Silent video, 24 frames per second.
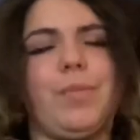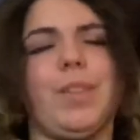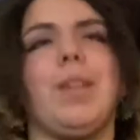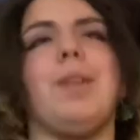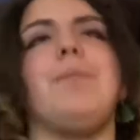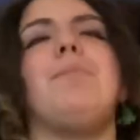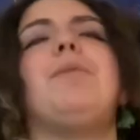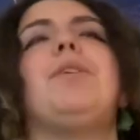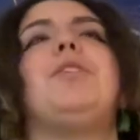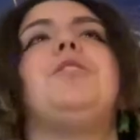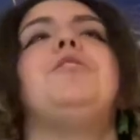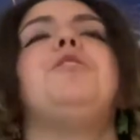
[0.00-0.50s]

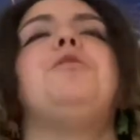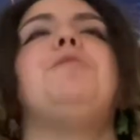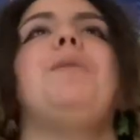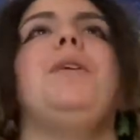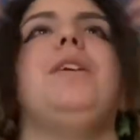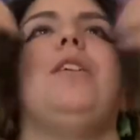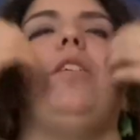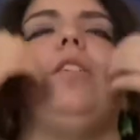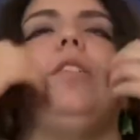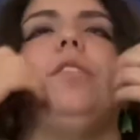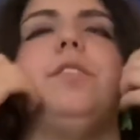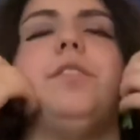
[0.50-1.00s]
But to
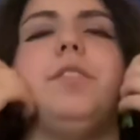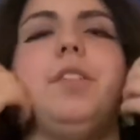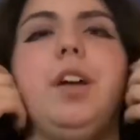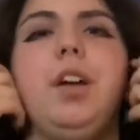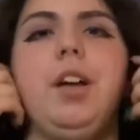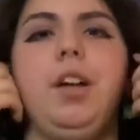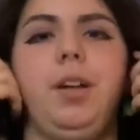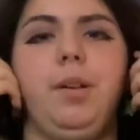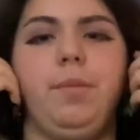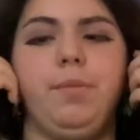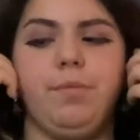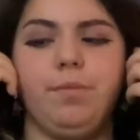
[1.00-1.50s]
speak on,
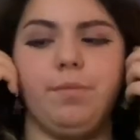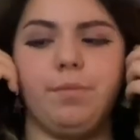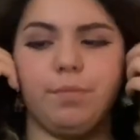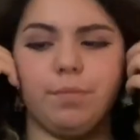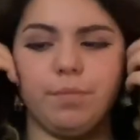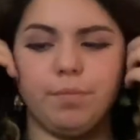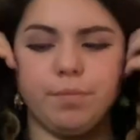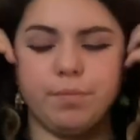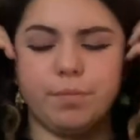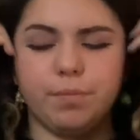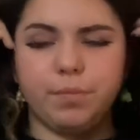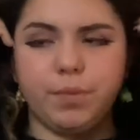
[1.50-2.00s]

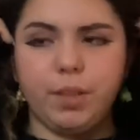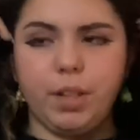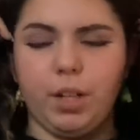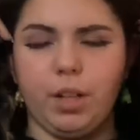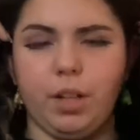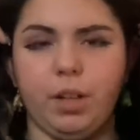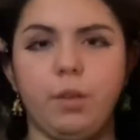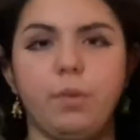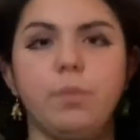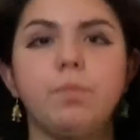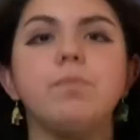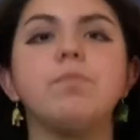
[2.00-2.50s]
you
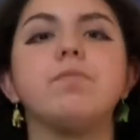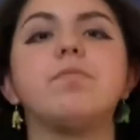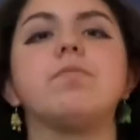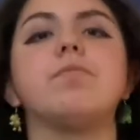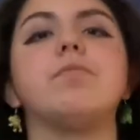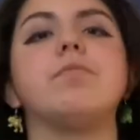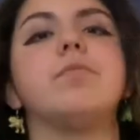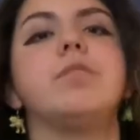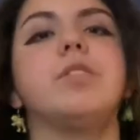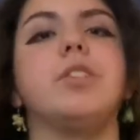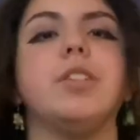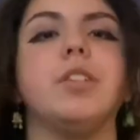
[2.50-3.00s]
know,
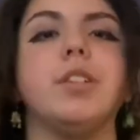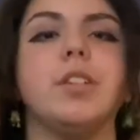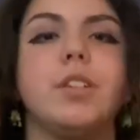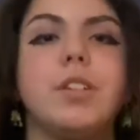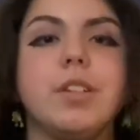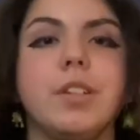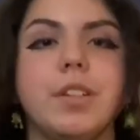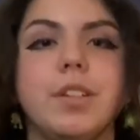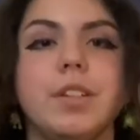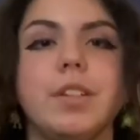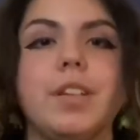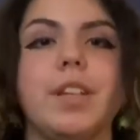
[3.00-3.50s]

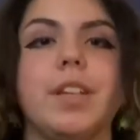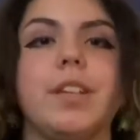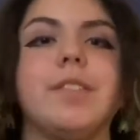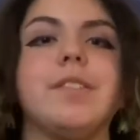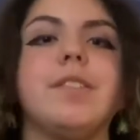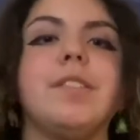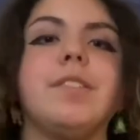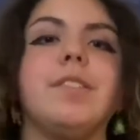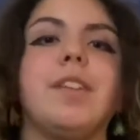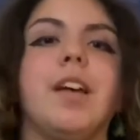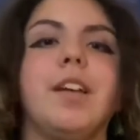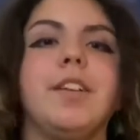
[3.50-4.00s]
things
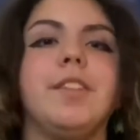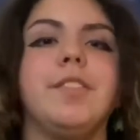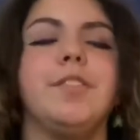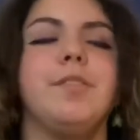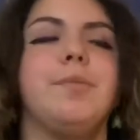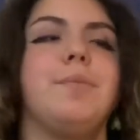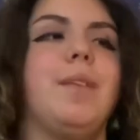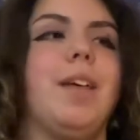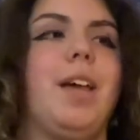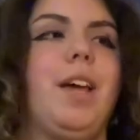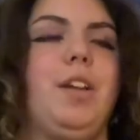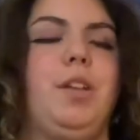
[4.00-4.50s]
aside
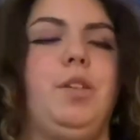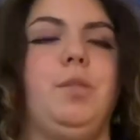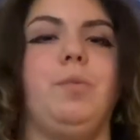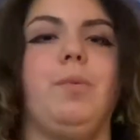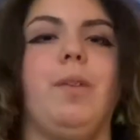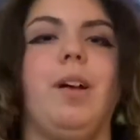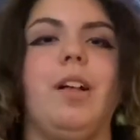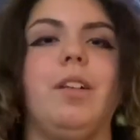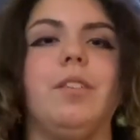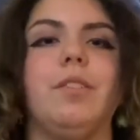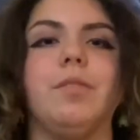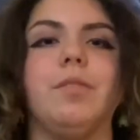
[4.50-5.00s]
from that as well,